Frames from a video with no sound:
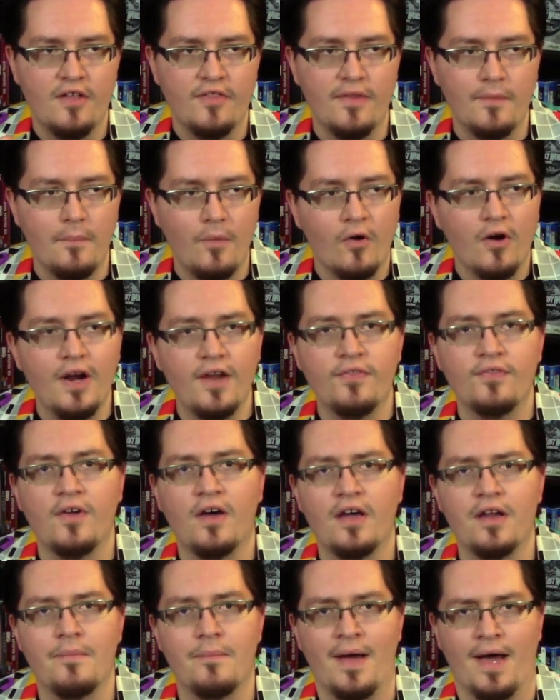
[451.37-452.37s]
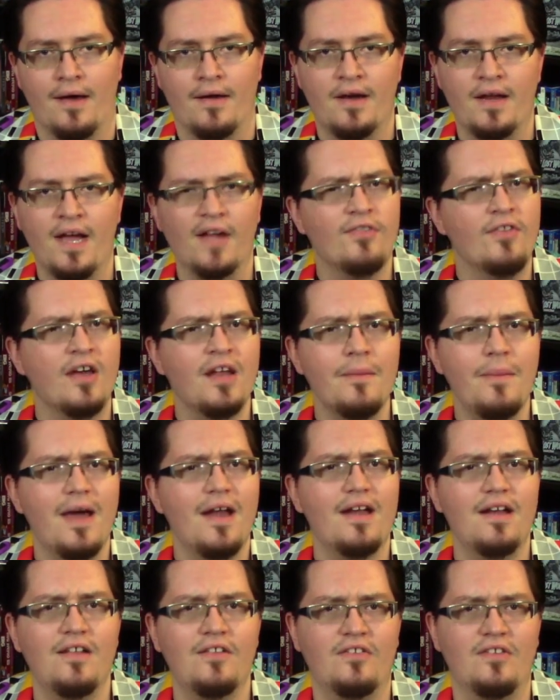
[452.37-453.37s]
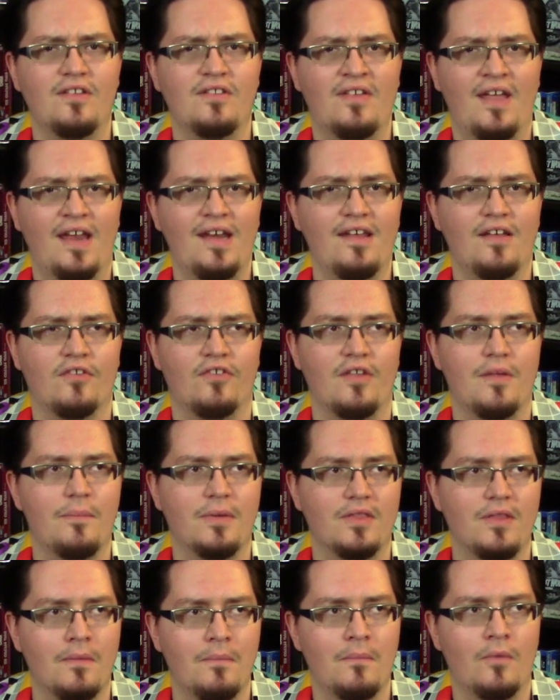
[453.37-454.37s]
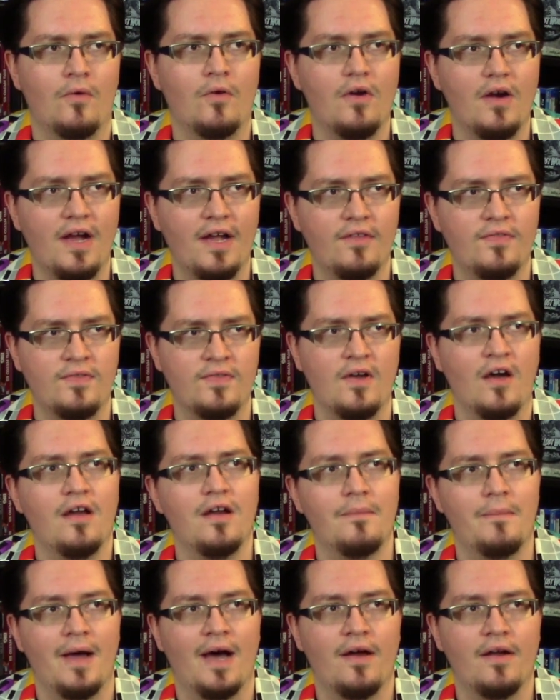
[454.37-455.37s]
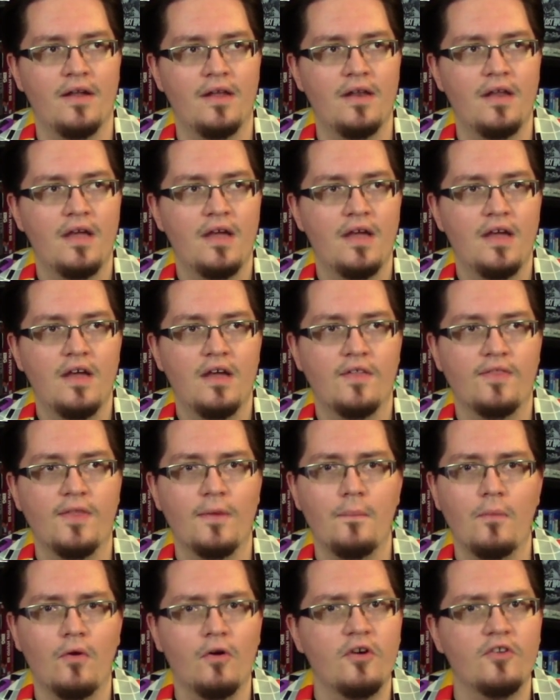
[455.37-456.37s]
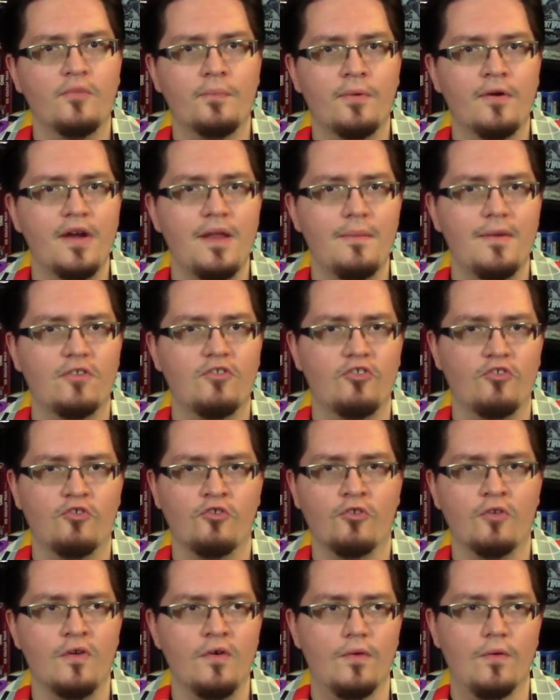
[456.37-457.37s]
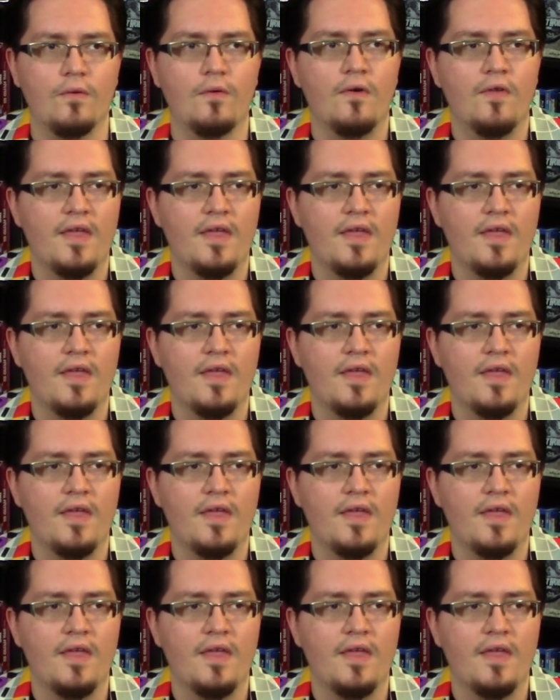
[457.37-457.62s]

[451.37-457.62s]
the more I thought about it instantaneously, but the more I thought about it, the more it's pretty much true.